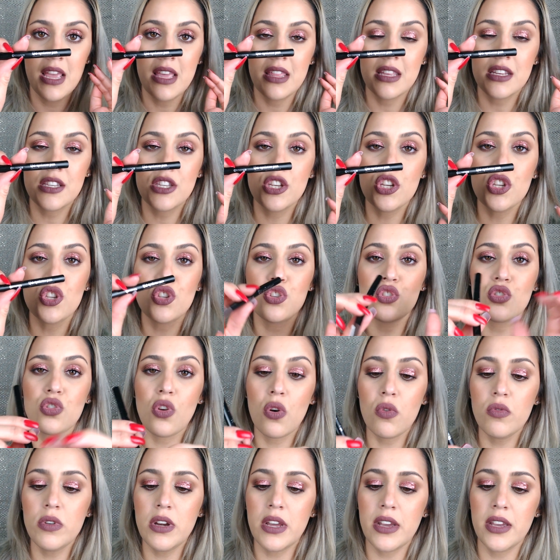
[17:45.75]
This is
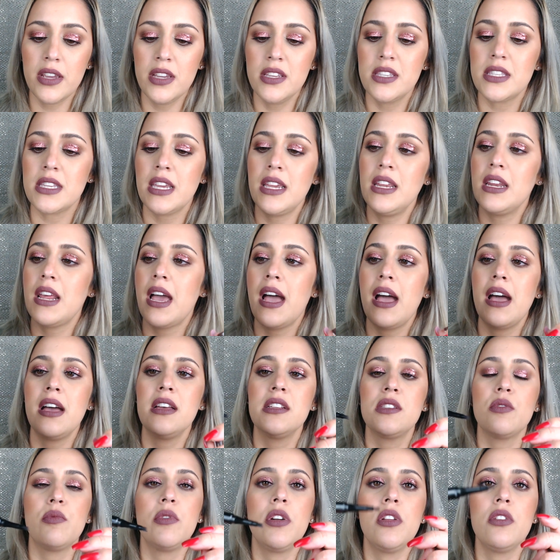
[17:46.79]
so nice. It
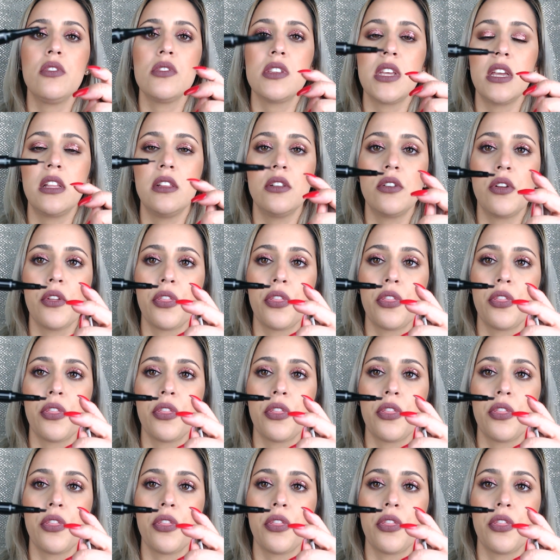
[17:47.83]
has one of those like little